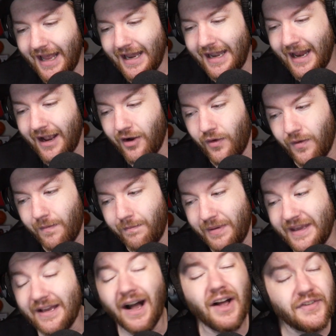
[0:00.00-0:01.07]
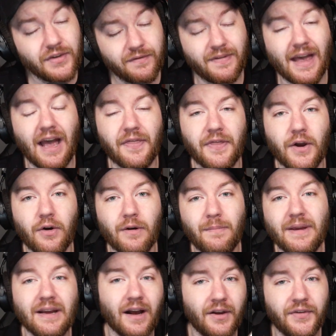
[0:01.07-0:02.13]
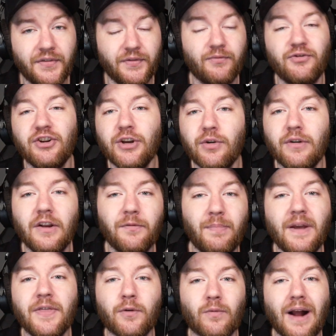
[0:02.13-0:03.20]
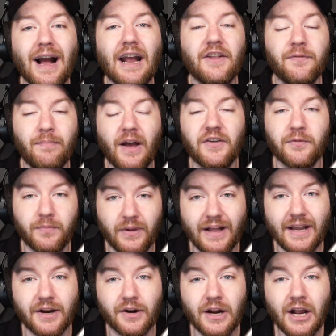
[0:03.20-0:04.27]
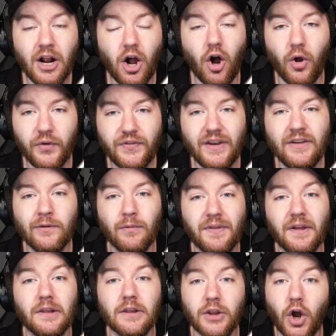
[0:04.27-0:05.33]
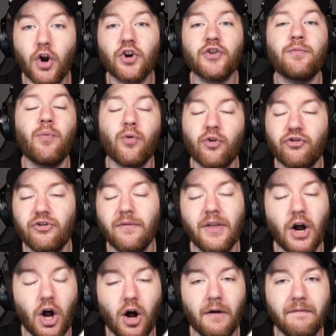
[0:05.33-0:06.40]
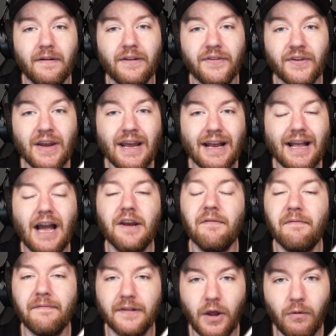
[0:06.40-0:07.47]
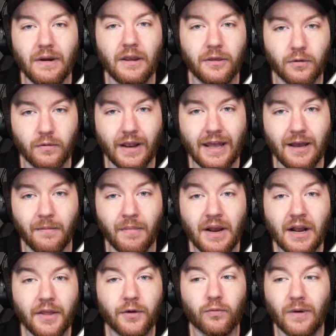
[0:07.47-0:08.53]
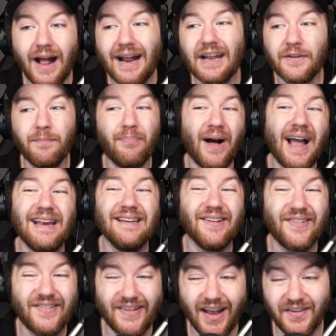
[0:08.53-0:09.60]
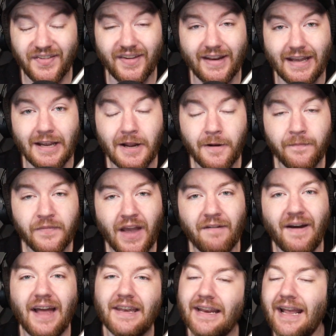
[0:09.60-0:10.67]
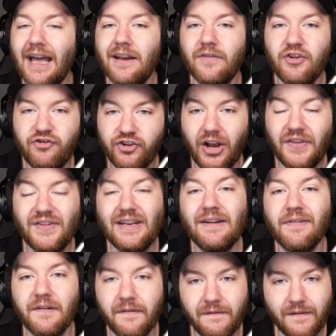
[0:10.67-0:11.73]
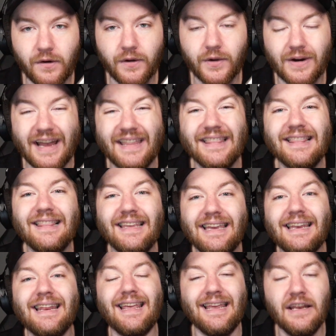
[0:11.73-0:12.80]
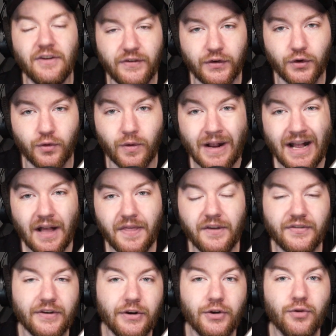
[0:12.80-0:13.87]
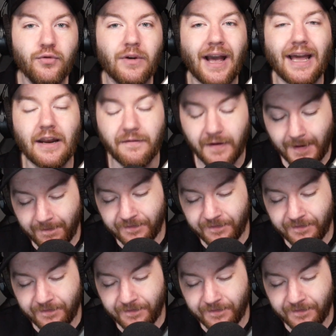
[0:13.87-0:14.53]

Now, because of that, though, and because Sengun has been the Rockets' best player all season with a large portion of the offense kind of flowing through him, the Rockets, by necessity, have had to kind of adjust even further and lean into this new kind of